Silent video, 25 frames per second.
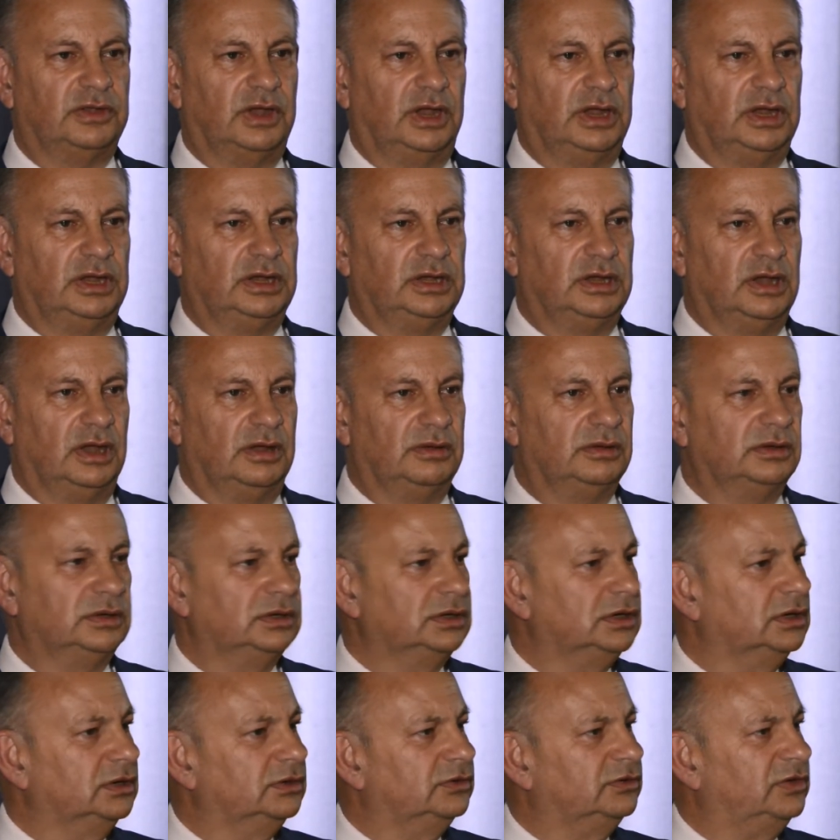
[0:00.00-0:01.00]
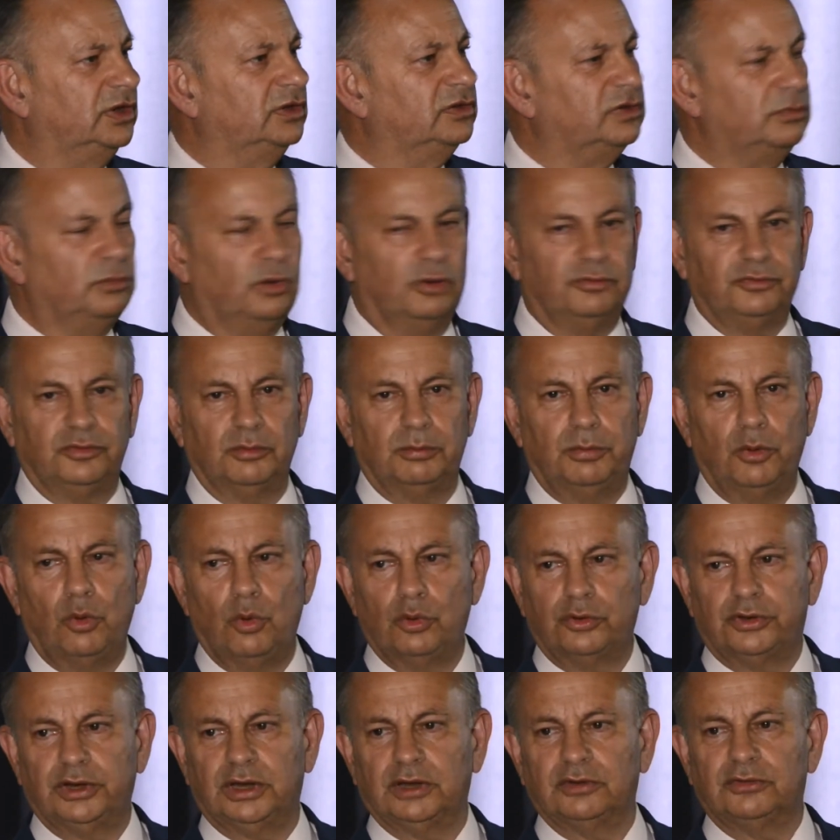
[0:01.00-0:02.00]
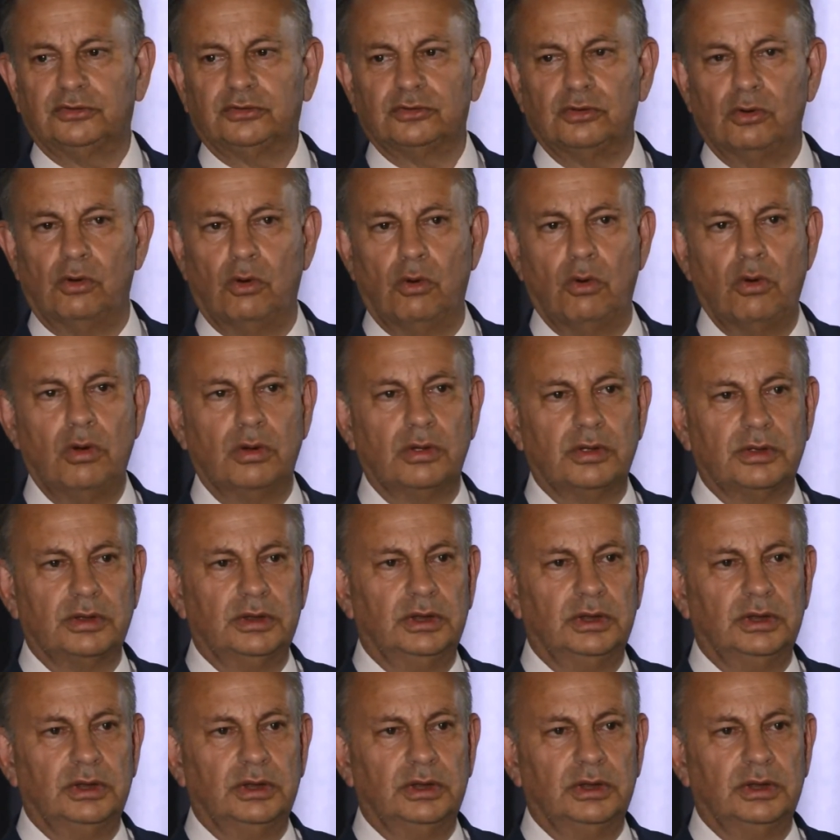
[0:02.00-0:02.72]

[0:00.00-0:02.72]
they uh, sent him off to boarding school